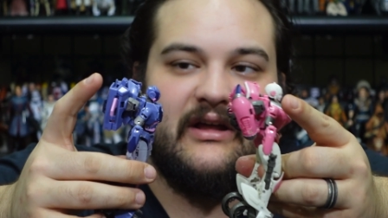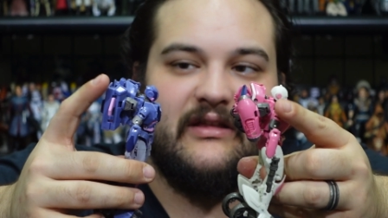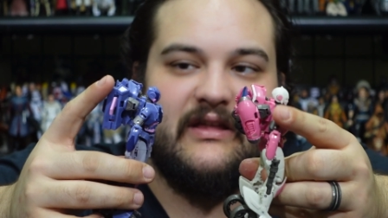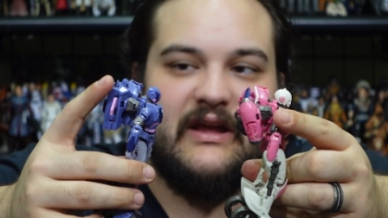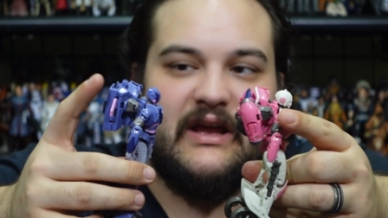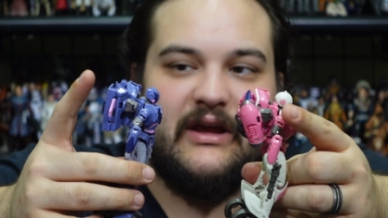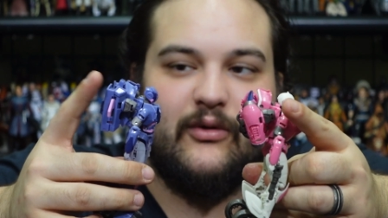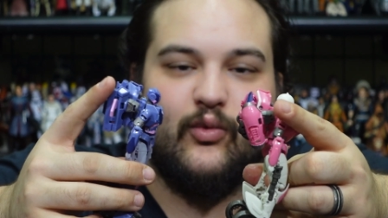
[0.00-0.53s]

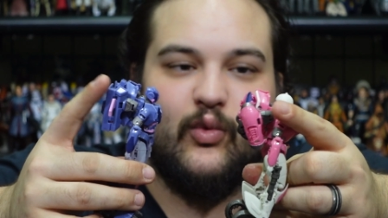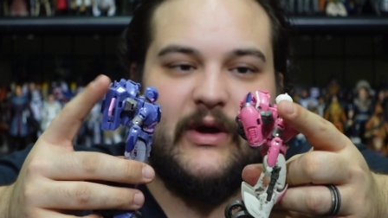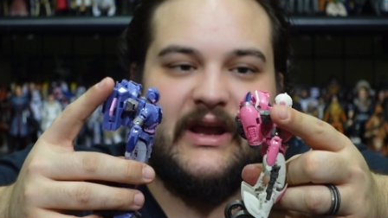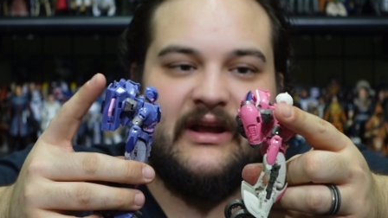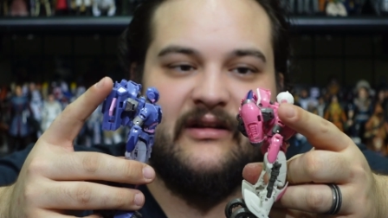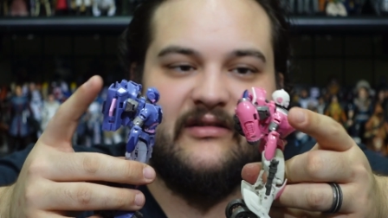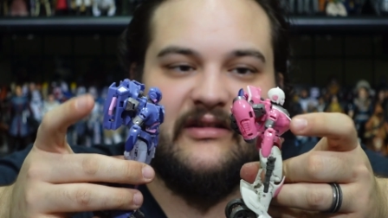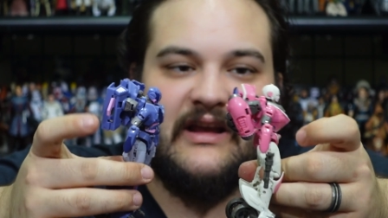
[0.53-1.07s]
The
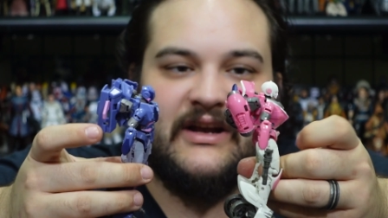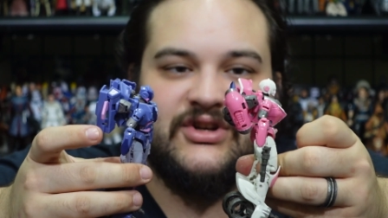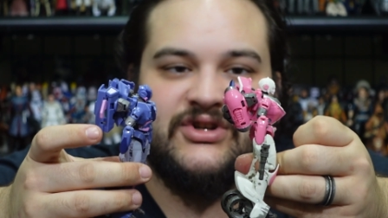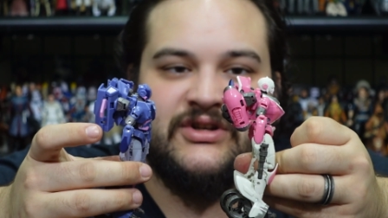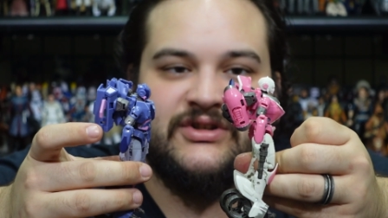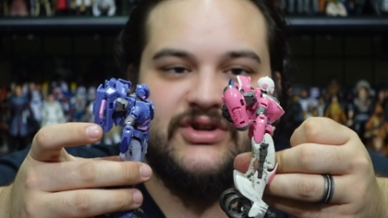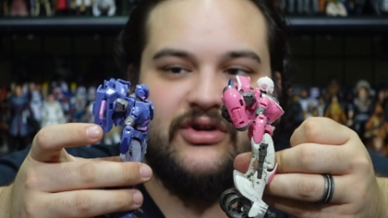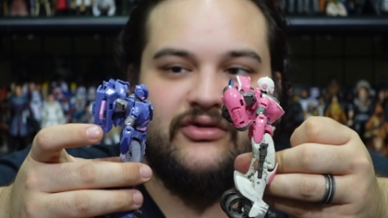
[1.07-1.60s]
wing
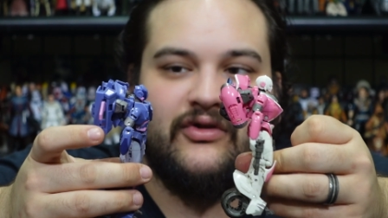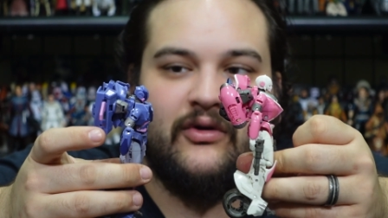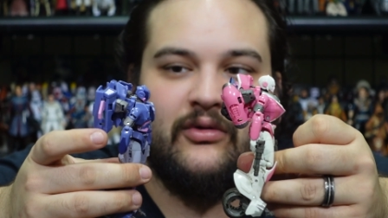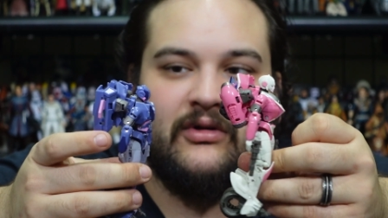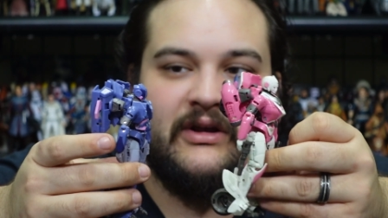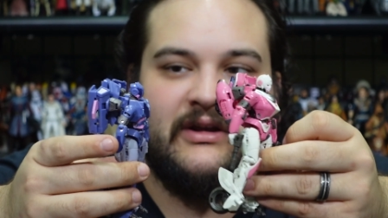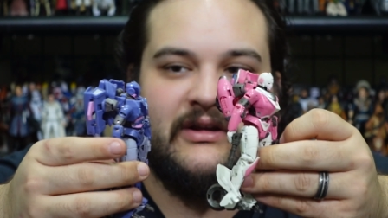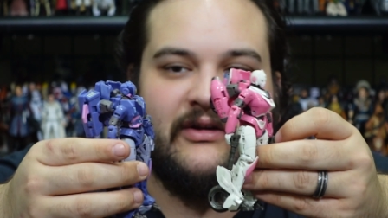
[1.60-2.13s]
sections are
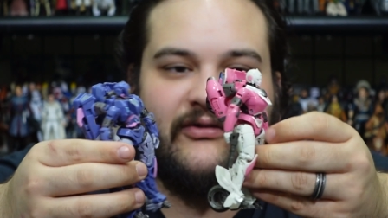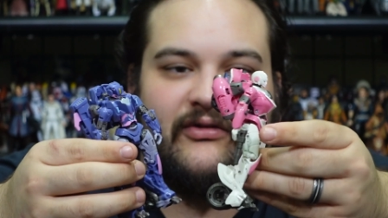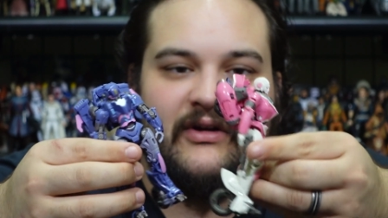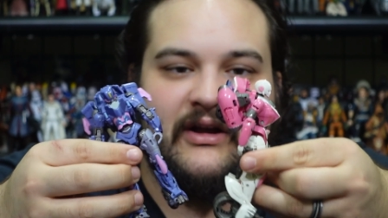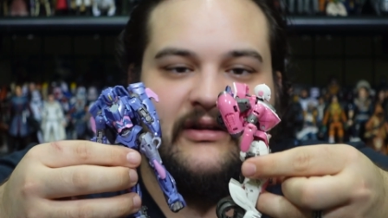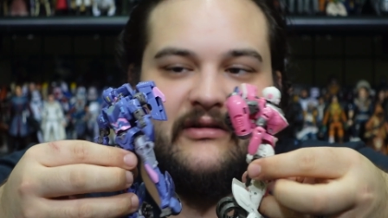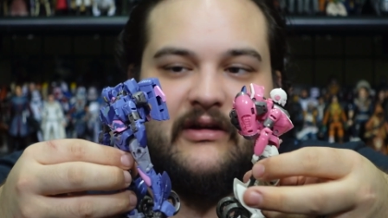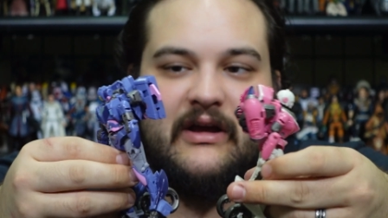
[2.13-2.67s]
totally
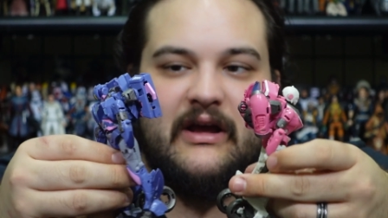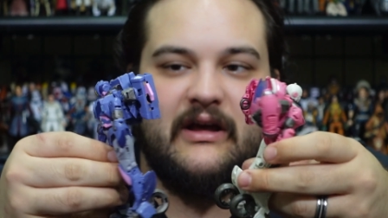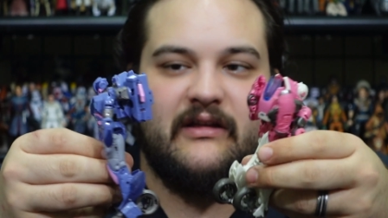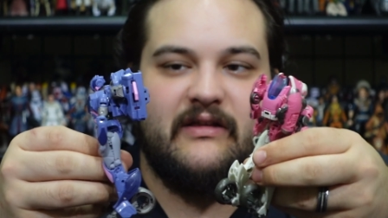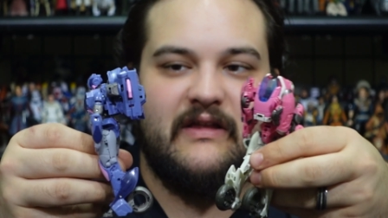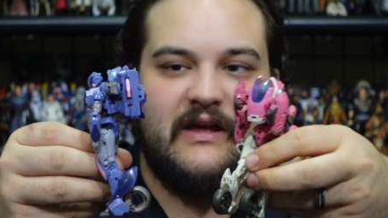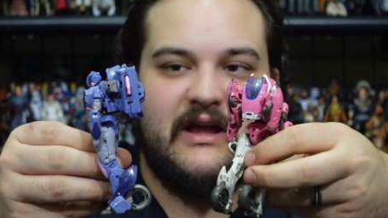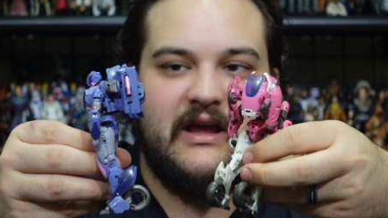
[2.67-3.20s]
different.
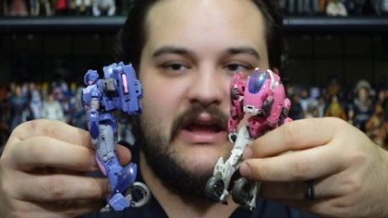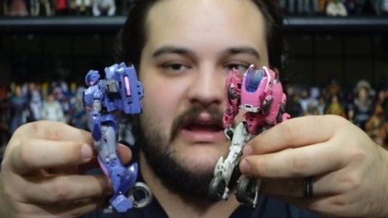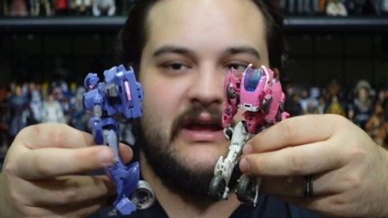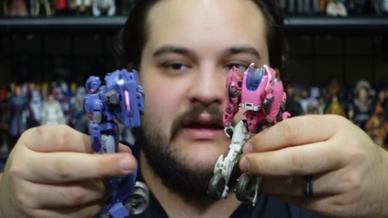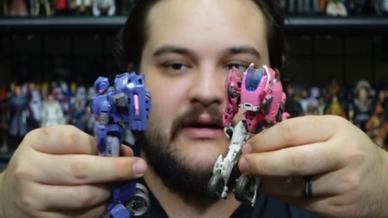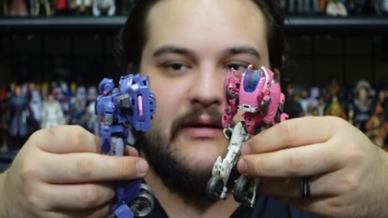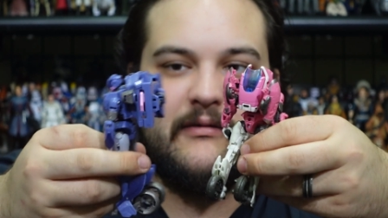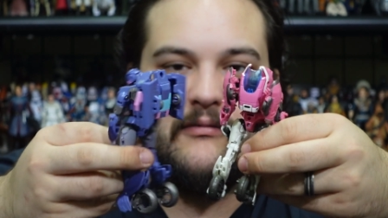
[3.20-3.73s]

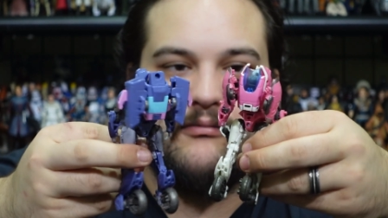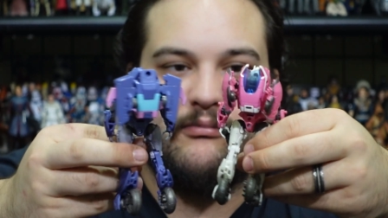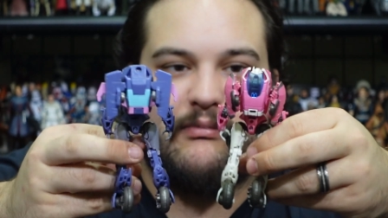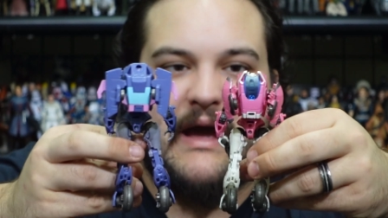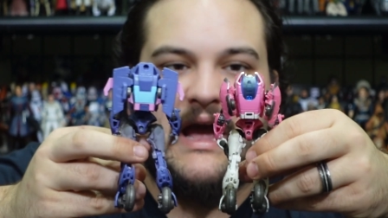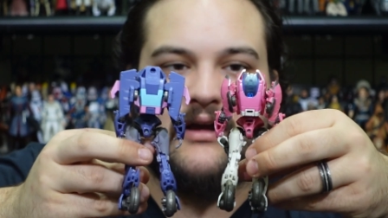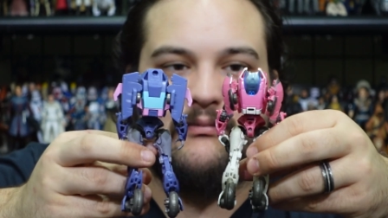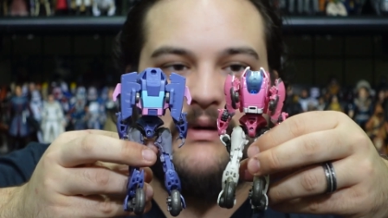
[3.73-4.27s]
The
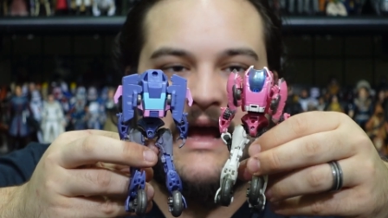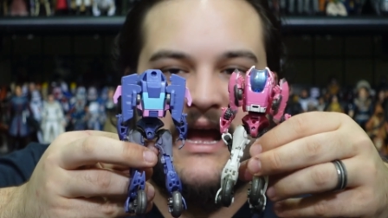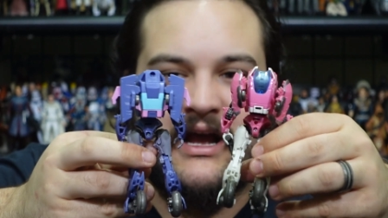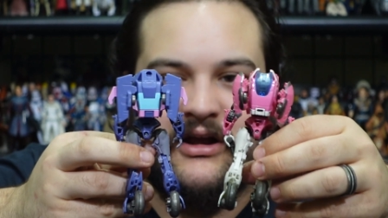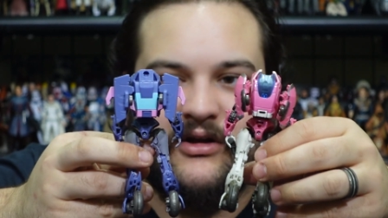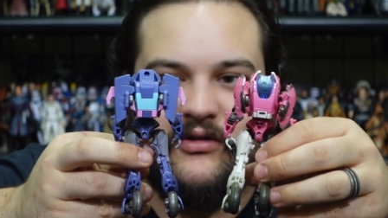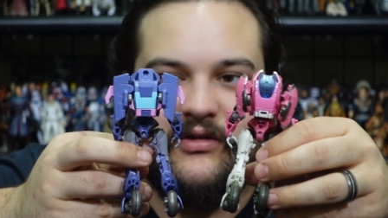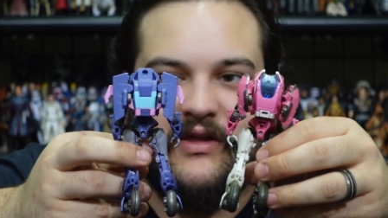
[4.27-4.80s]
backpack,